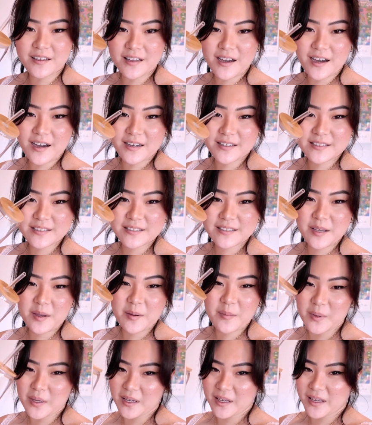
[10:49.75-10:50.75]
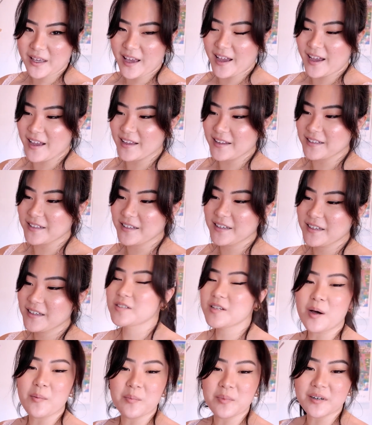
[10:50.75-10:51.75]
glass beer can
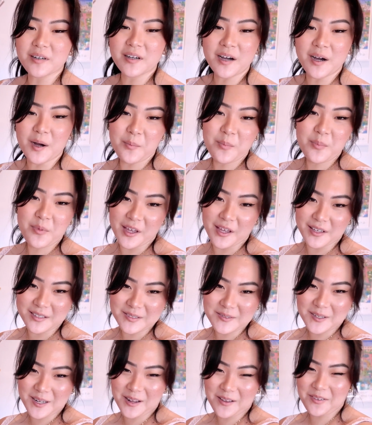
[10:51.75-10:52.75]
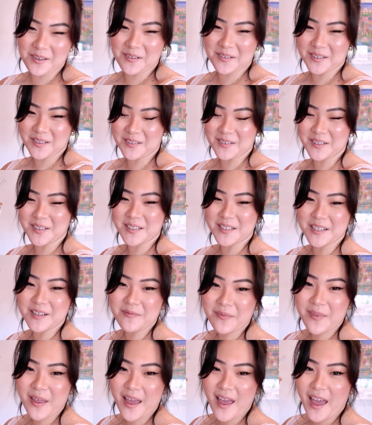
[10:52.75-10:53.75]
tumbler cup things, whatever you want to call
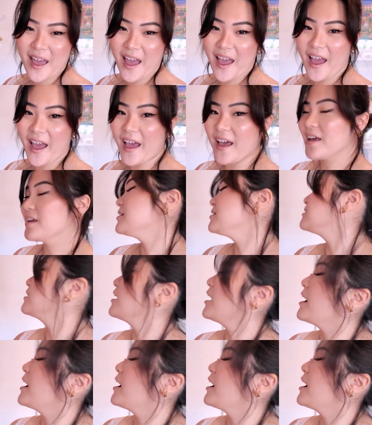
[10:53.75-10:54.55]
them, and